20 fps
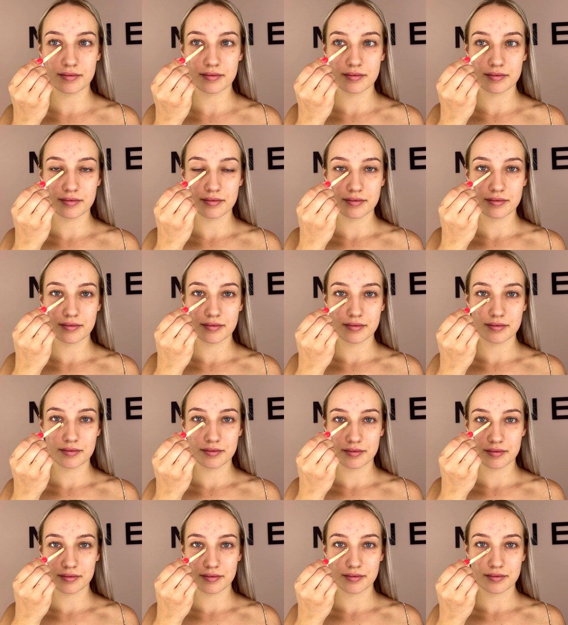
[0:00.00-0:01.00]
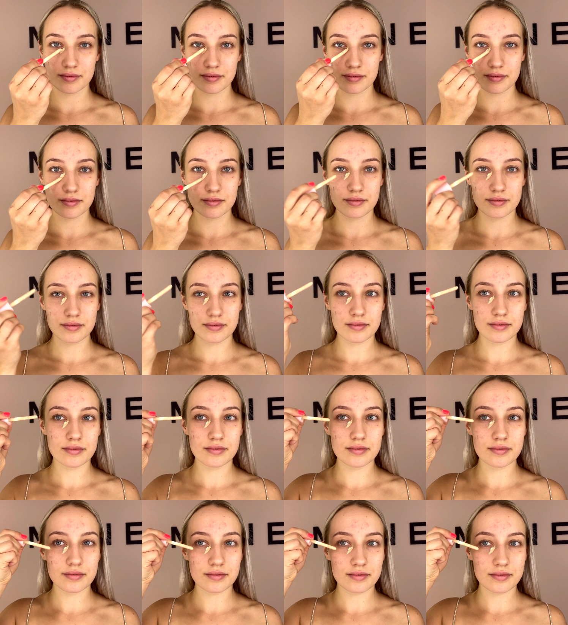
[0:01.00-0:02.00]

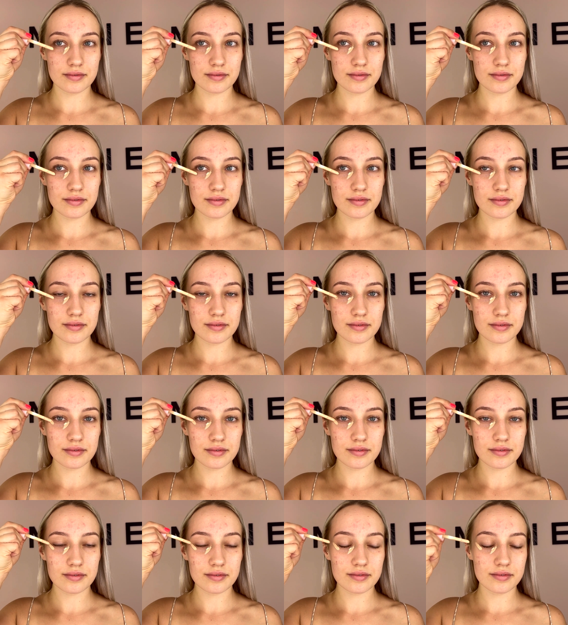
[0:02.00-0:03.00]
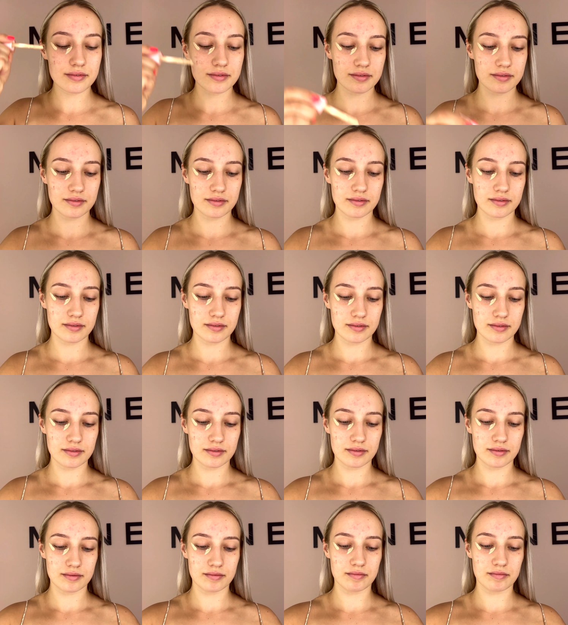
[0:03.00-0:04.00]

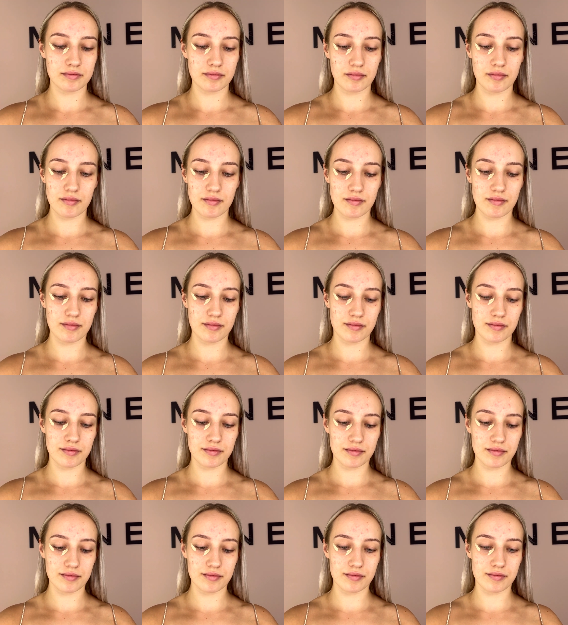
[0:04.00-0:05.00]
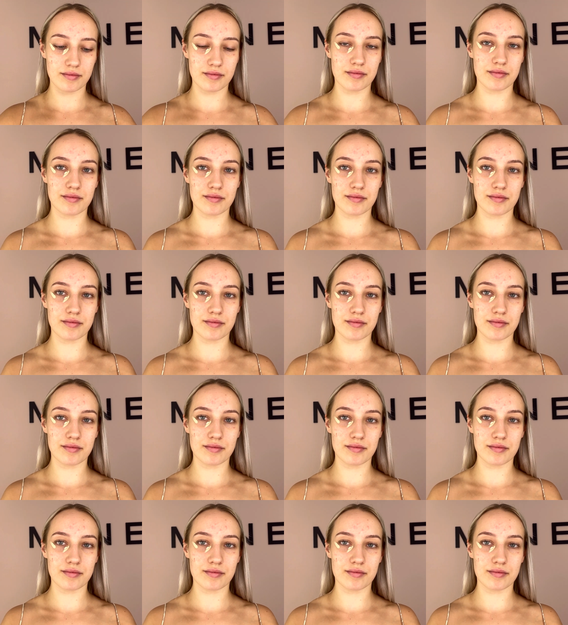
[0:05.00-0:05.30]
(silence)